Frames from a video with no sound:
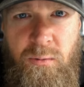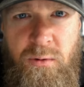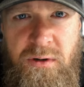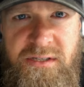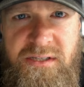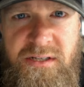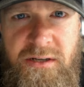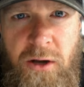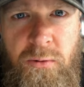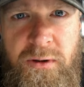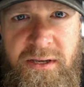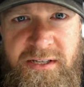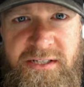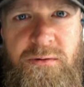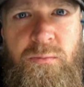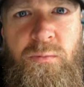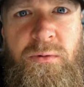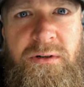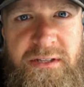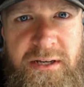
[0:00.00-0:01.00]
was to go get
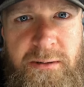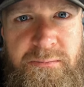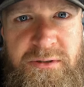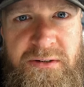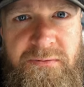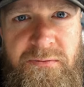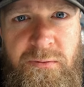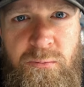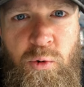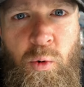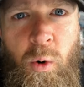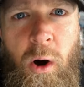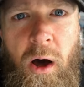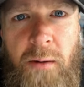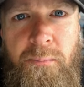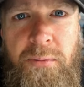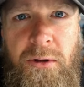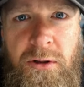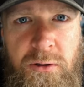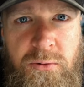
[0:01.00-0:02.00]
some redemption from
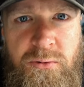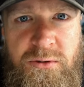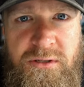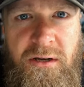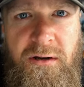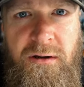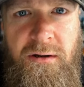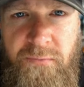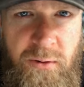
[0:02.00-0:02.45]
Guadalapalooza.